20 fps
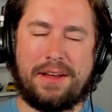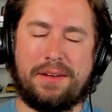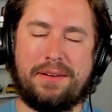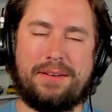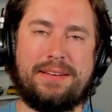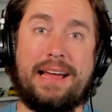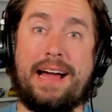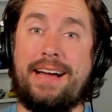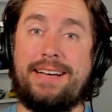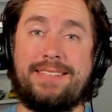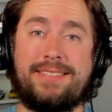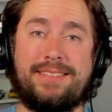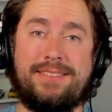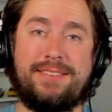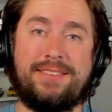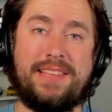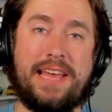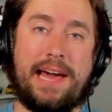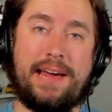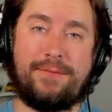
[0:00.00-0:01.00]
Guys,
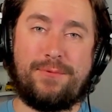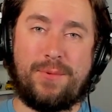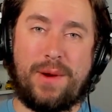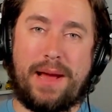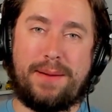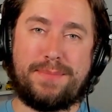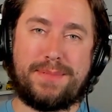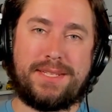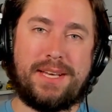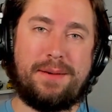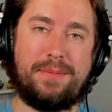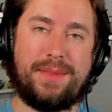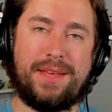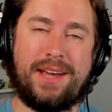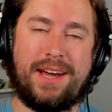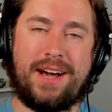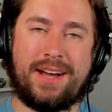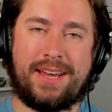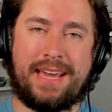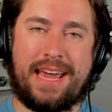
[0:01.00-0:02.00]
that wraps up
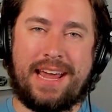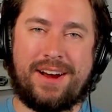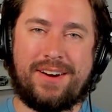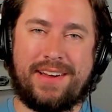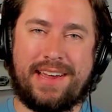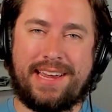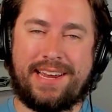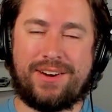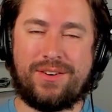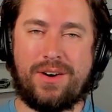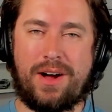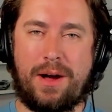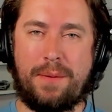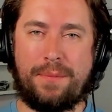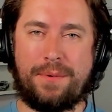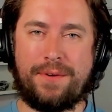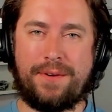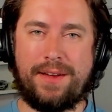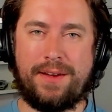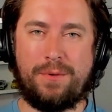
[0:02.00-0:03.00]
the Hungarian
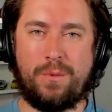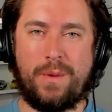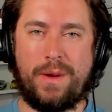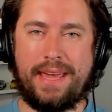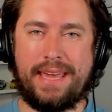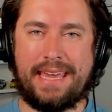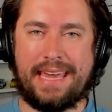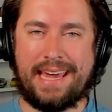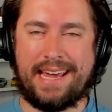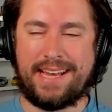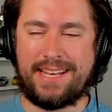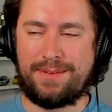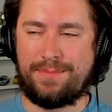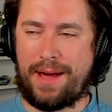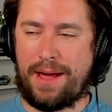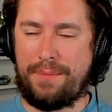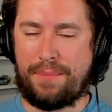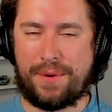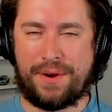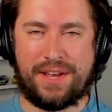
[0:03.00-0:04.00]
Grand Prix weekend.
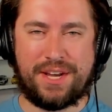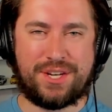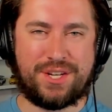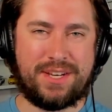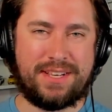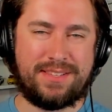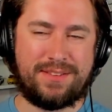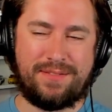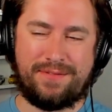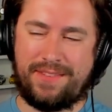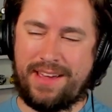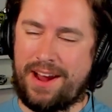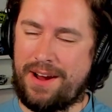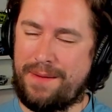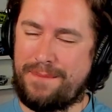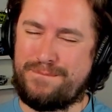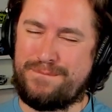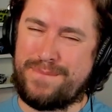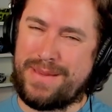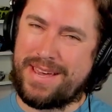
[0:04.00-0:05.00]
My predictions are
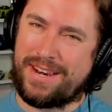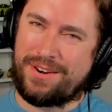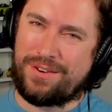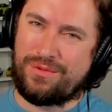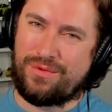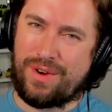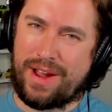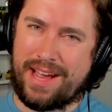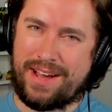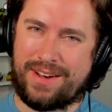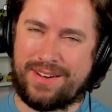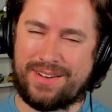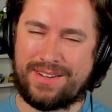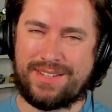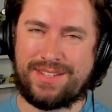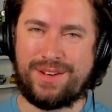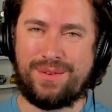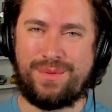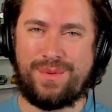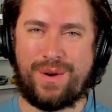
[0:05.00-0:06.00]
very mid-ground
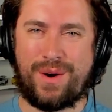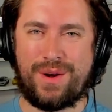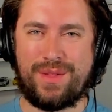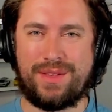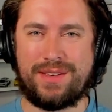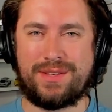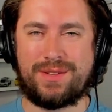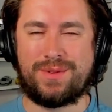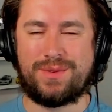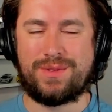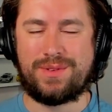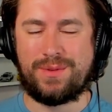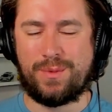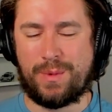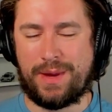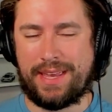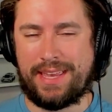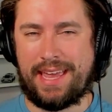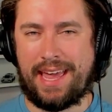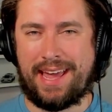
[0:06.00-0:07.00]
so far this
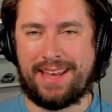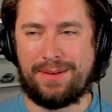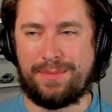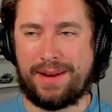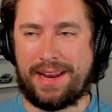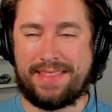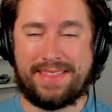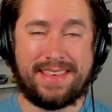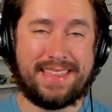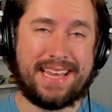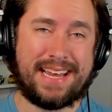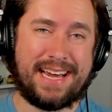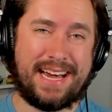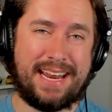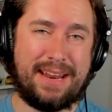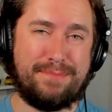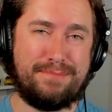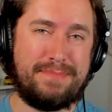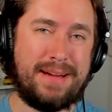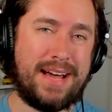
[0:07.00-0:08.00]
weekend, but I think that
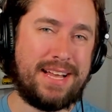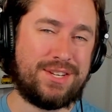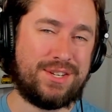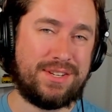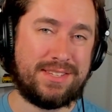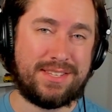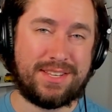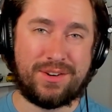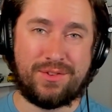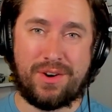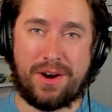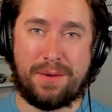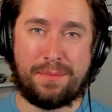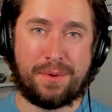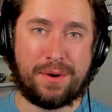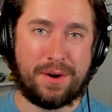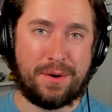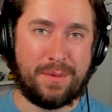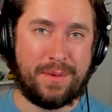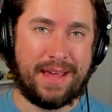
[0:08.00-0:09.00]
kind of matches the
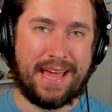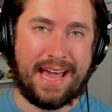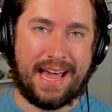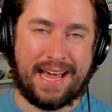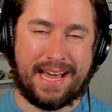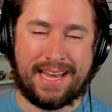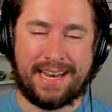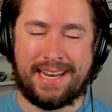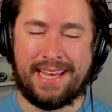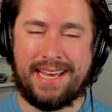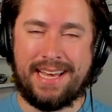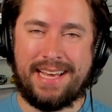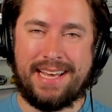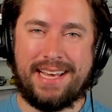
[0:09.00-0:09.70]
Grand Prix we had